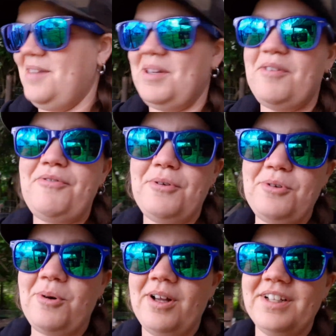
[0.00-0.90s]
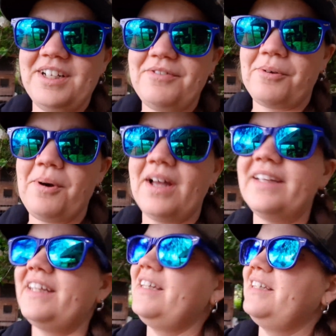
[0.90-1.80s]
I mean, food quality for
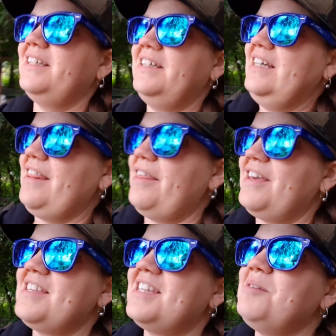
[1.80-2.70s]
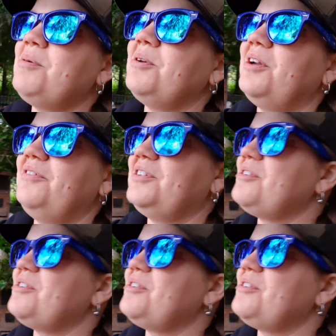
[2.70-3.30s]
one. The things that you pull out of your